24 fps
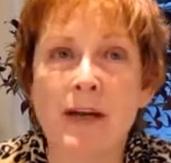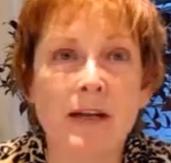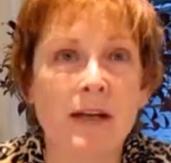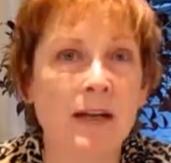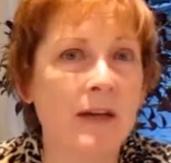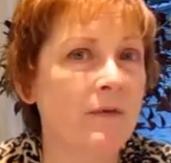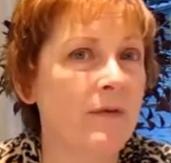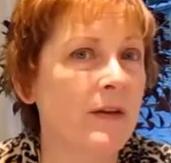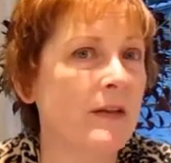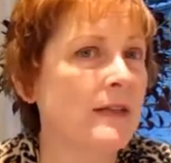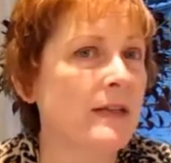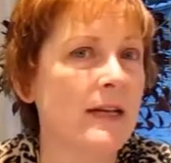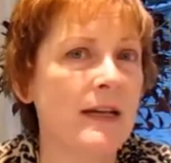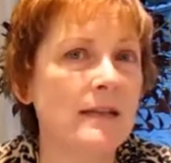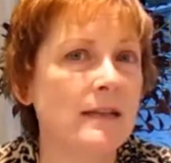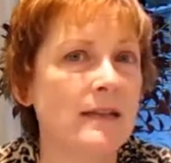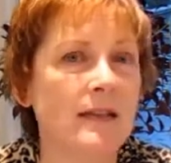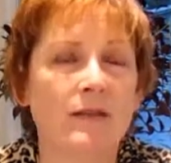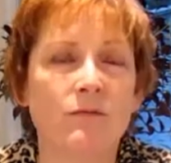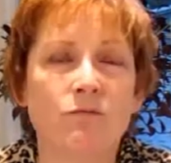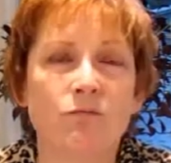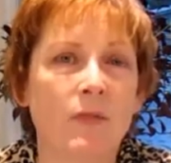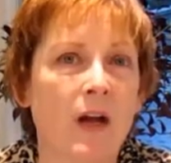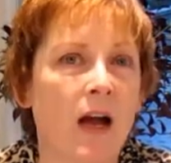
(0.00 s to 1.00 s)
if it
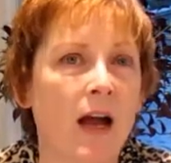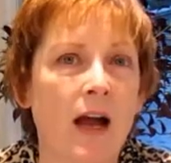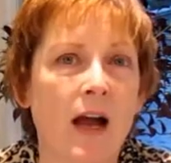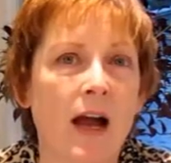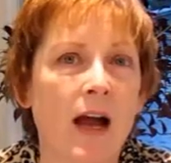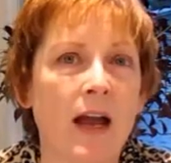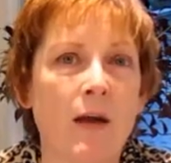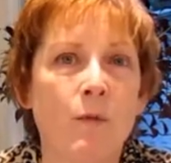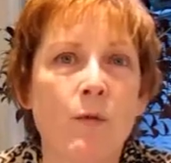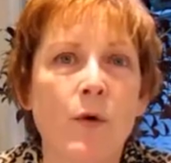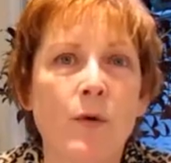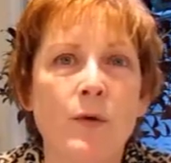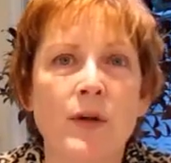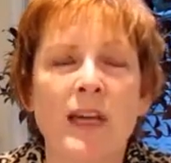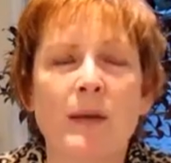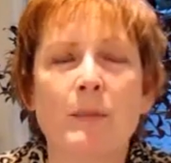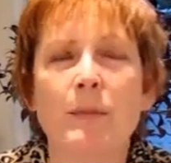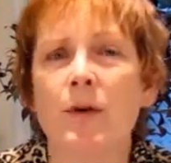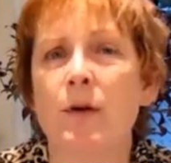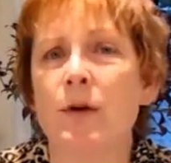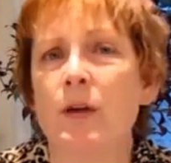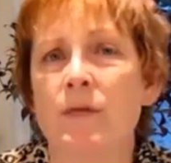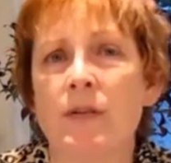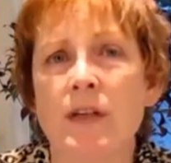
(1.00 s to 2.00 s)
doesn't, I won't keep
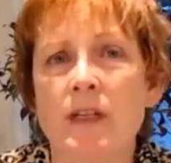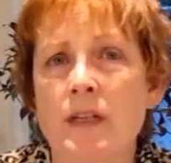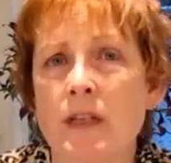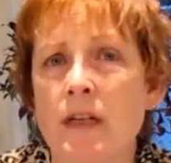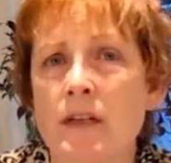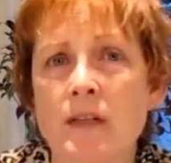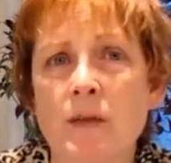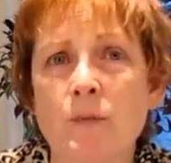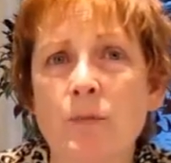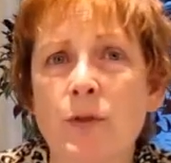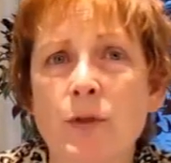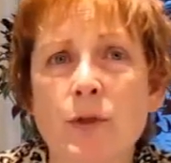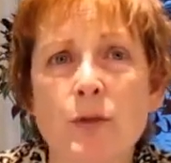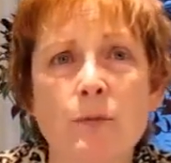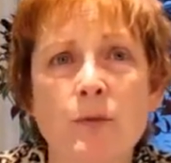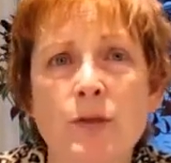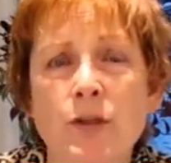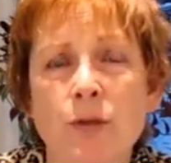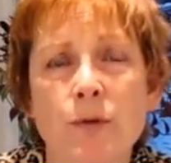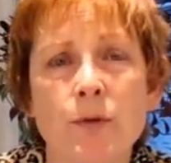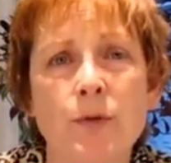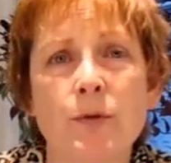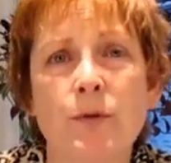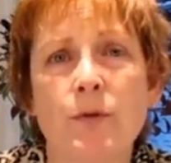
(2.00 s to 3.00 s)
it, or if it doesn't bloom
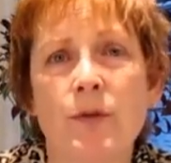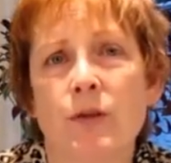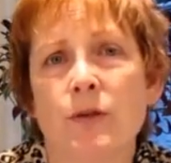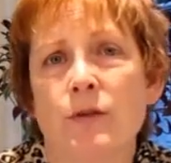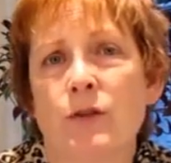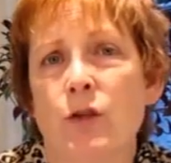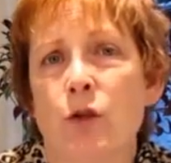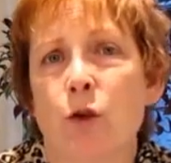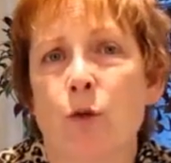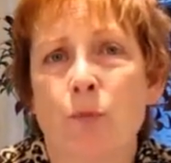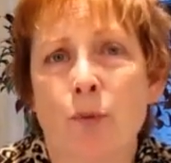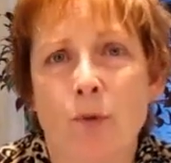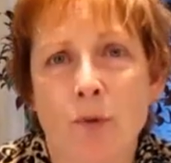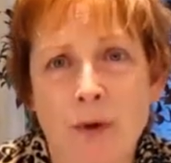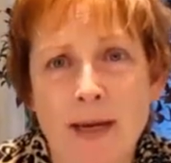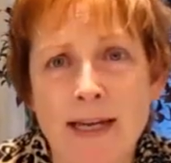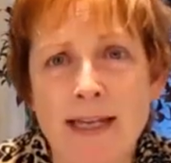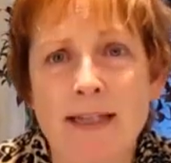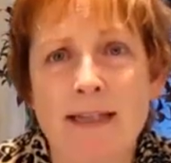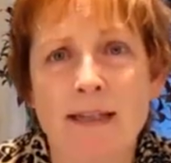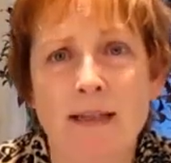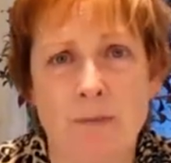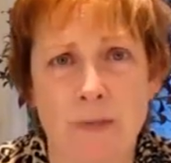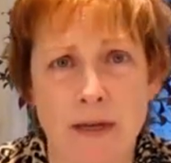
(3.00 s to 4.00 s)
true, there's no
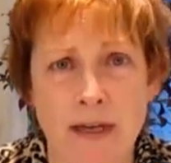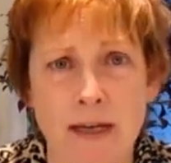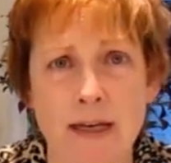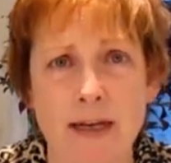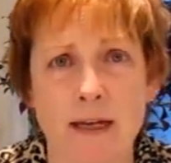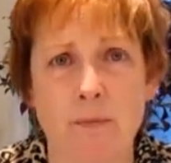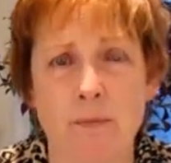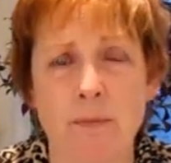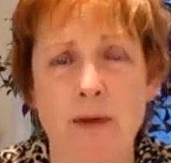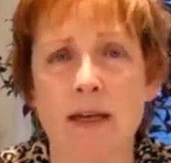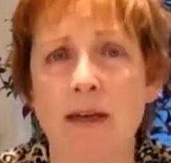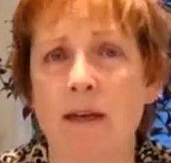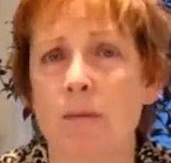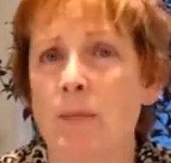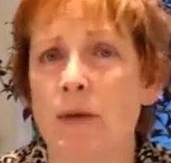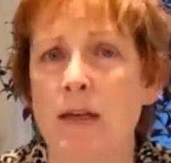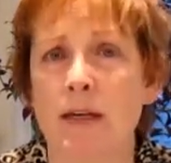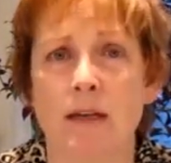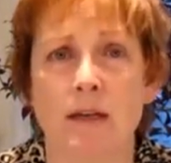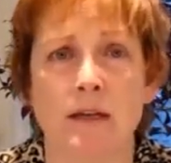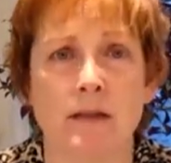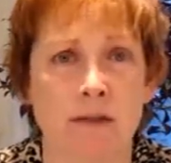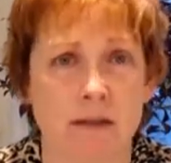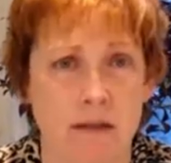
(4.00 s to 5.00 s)
point in me keeping it,
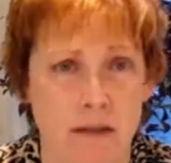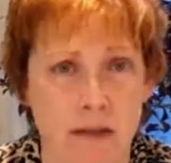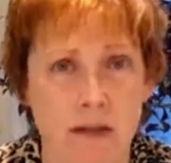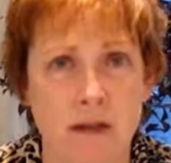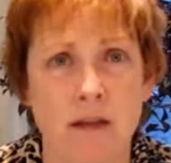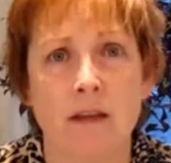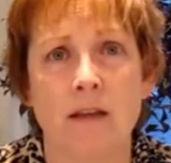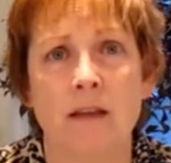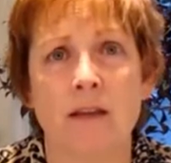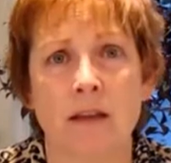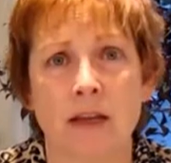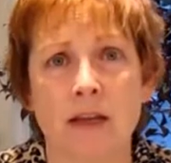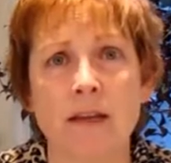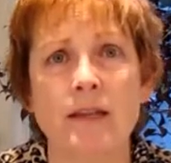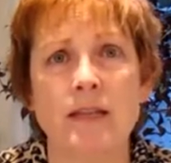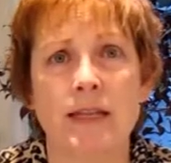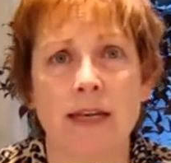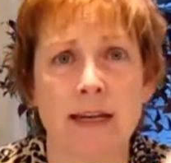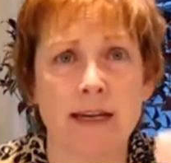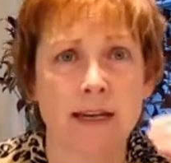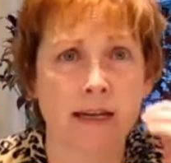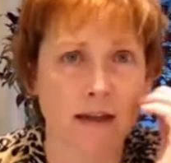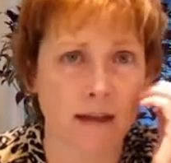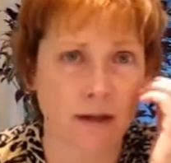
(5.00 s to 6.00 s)
because then
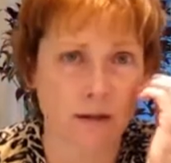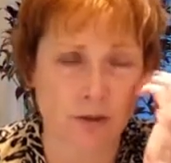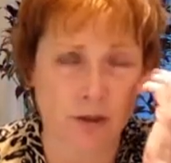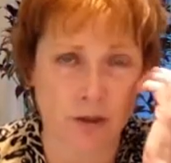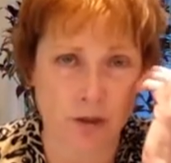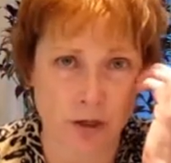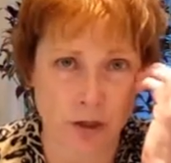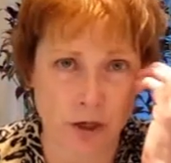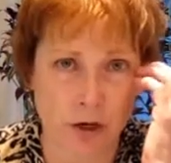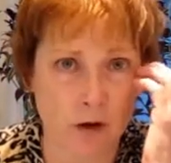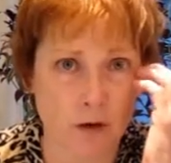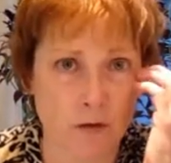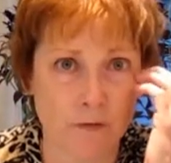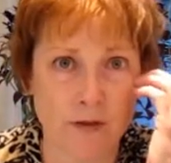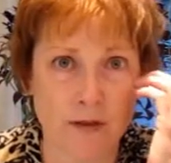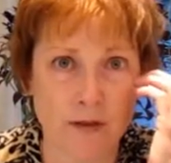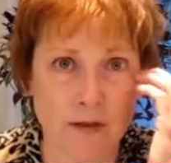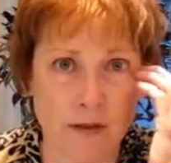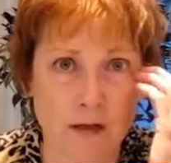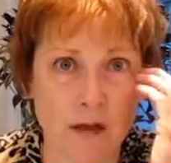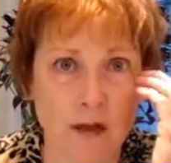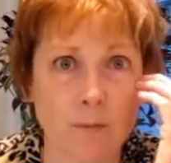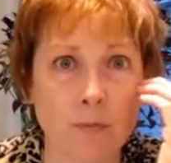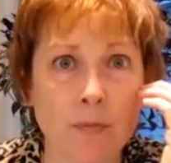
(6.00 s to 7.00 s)
taking it to show, if
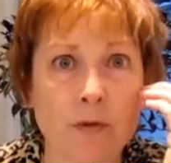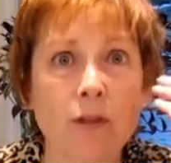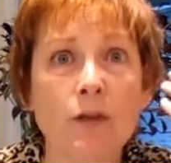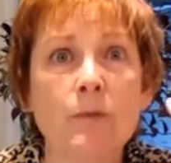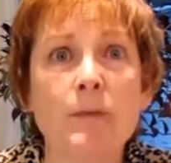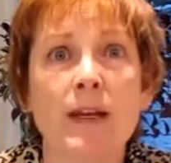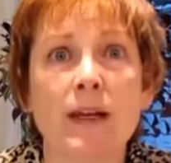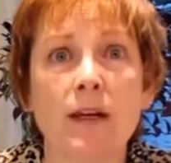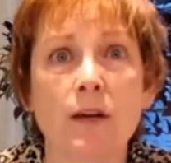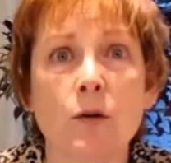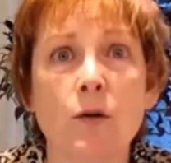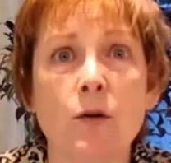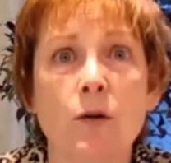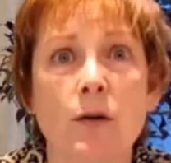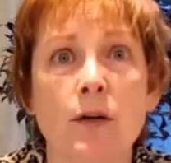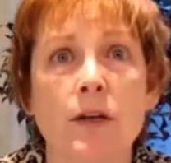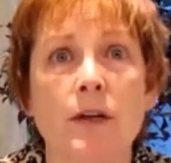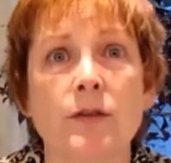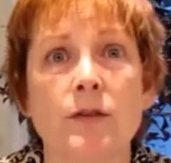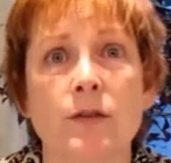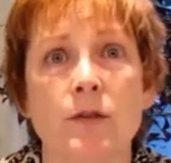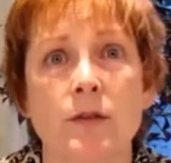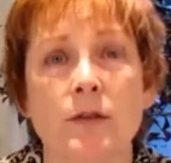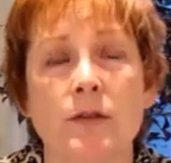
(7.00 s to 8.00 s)
it's not blooming
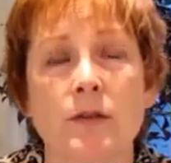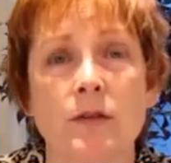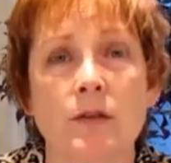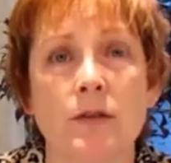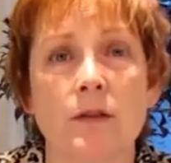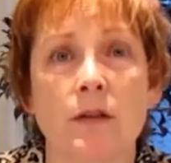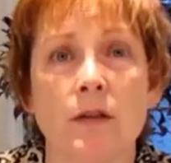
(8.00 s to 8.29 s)
according to its